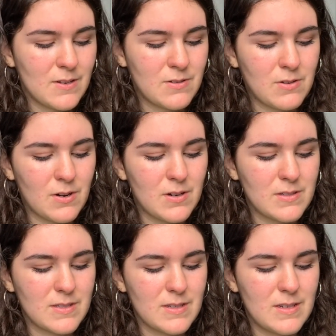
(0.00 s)

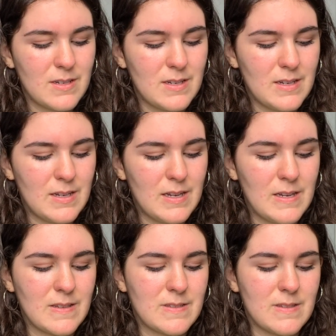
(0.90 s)
God
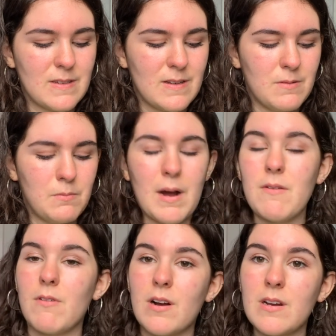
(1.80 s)
is my
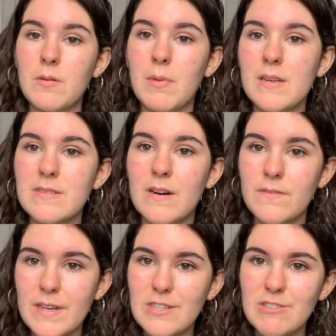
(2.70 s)
rock and my
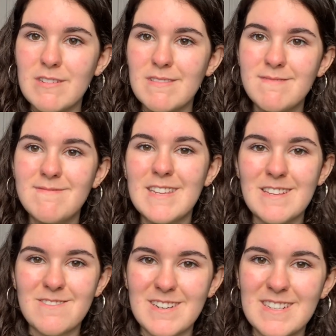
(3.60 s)
salvation,
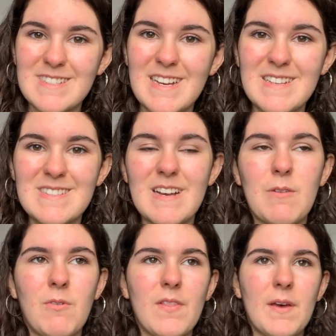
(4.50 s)
is what it says.
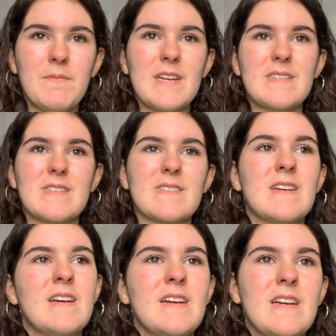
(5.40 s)
And what that means is
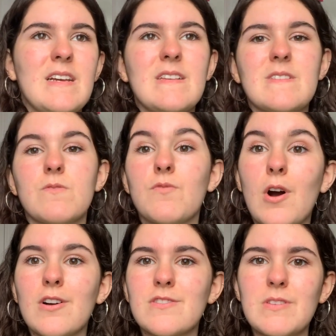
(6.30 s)
he's the
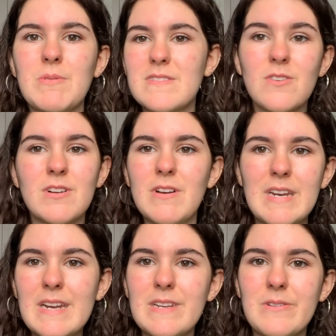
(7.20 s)
rock, so he's not going
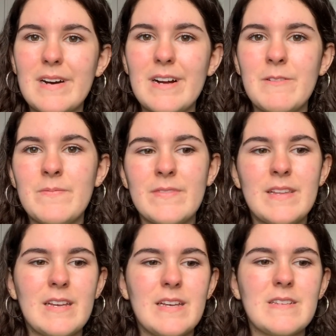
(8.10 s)
anywhere.
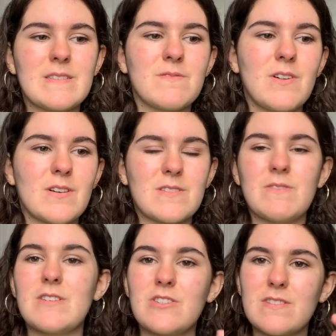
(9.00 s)
He's the rock, so
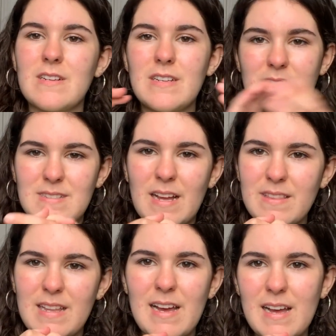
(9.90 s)
he's just going to
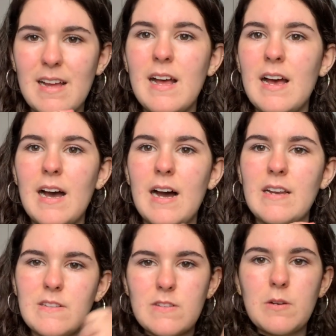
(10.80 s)
stand there and
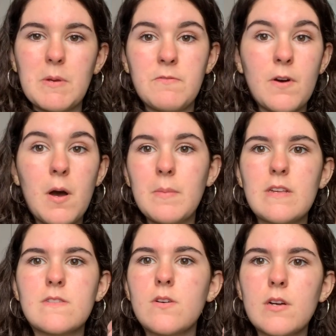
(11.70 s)
he's going to be firm, and
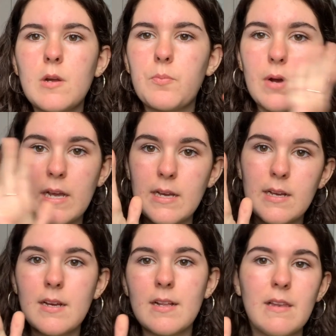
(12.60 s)
he's not going to
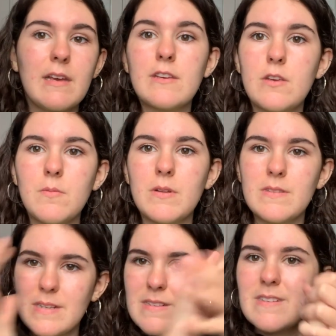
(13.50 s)
break like humans.
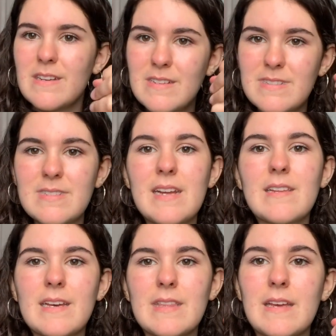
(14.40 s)
He's going to stay
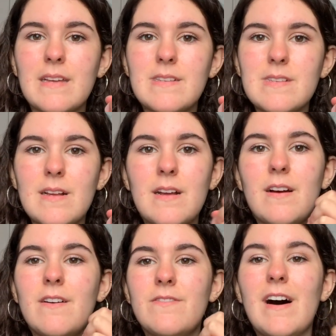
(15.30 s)
like this
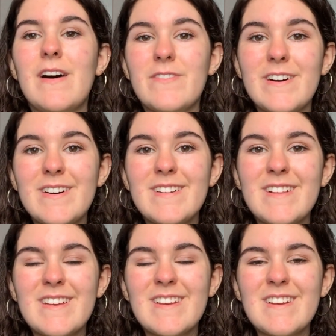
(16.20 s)
forever
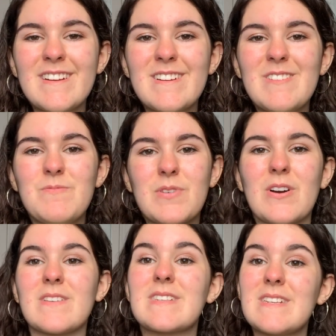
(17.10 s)

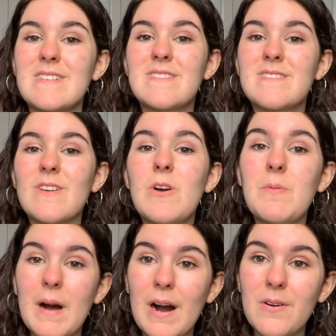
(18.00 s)
because he's so
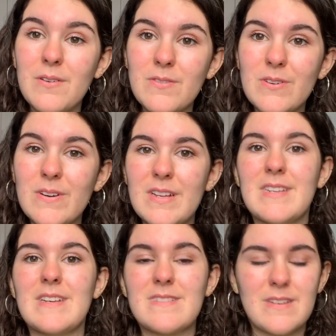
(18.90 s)
powerful and
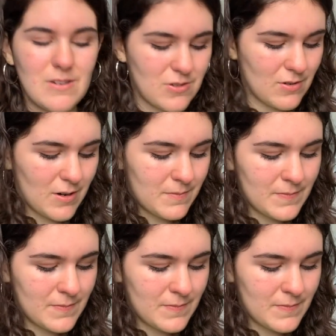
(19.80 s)
he's so strong.